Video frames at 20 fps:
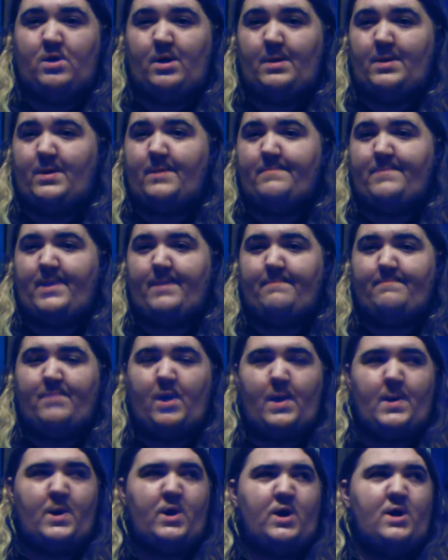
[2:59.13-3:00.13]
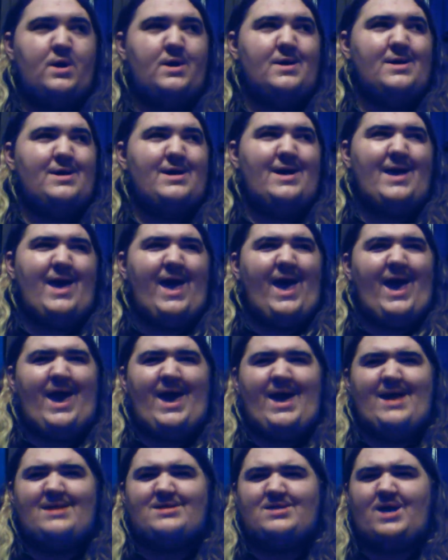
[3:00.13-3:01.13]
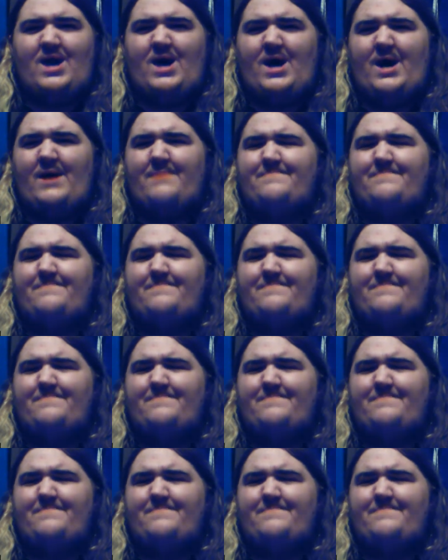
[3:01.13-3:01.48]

a little bit of butter, and uh,